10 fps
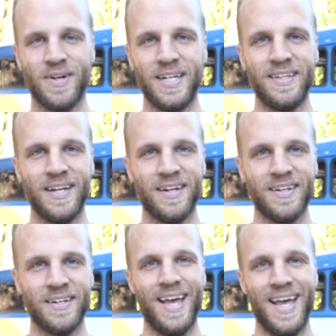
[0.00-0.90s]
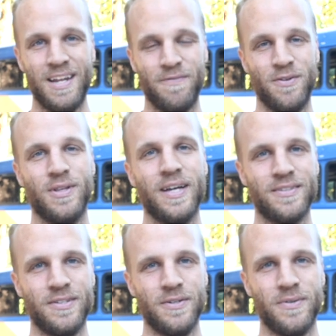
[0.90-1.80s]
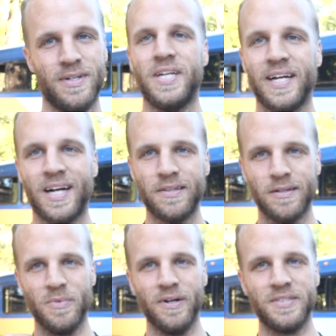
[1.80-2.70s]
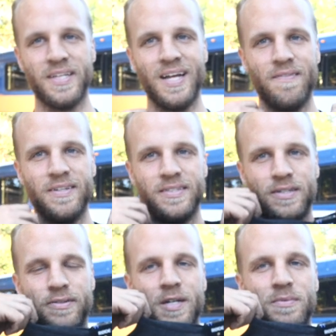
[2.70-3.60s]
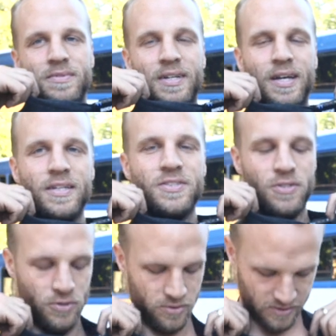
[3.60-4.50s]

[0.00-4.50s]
right there, and if you'd like to, check out their merch. They have this incredible social